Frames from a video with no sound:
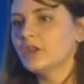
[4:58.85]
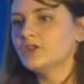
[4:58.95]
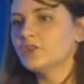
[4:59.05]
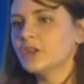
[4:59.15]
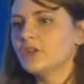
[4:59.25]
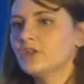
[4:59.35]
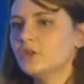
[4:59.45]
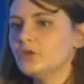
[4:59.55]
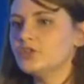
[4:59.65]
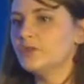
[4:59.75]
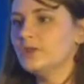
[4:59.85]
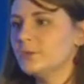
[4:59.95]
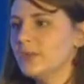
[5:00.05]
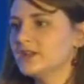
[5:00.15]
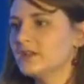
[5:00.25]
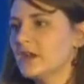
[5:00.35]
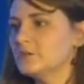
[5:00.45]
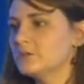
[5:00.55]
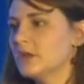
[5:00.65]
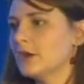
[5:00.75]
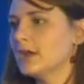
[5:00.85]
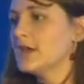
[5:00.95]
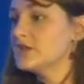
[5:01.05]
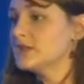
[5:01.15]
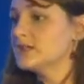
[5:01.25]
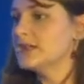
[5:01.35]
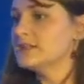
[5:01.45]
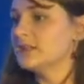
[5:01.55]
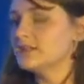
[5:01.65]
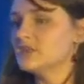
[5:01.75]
just because you generally picked up location data that